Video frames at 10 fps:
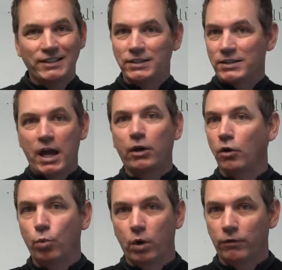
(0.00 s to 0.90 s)
This is not
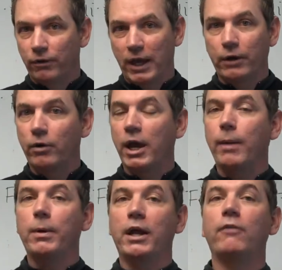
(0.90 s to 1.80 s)
going to work for that,
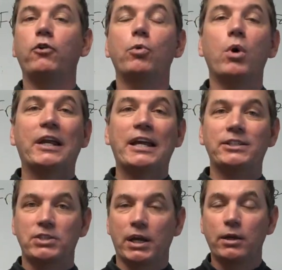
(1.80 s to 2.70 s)
okay? But if you want a
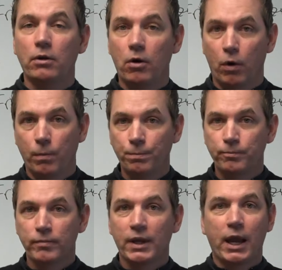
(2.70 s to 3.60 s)
second home
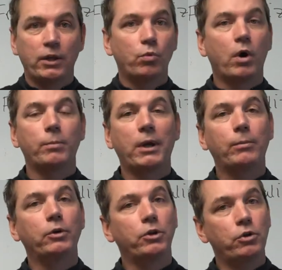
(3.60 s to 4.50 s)
and you want to be
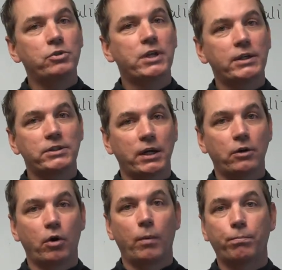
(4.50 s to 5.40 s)
able to use that
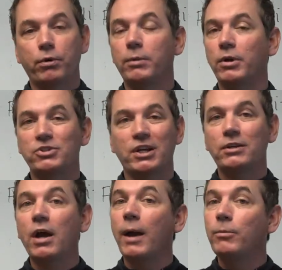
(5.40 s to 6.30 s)
second home pretty much any
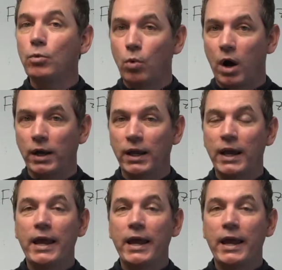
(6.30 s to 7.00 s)
time you want,